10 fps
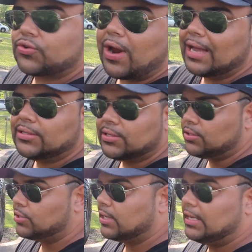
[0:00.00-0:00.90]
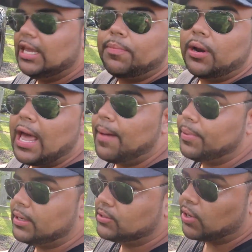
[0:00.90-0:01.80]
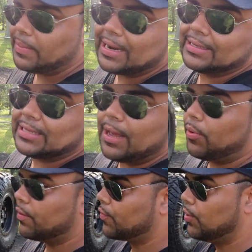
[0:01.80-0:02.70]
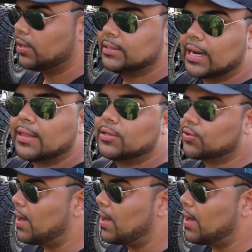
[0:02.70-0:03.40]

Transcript: scratches is just gonna keep on happening. So I'm not gonna stop off-roading because I got the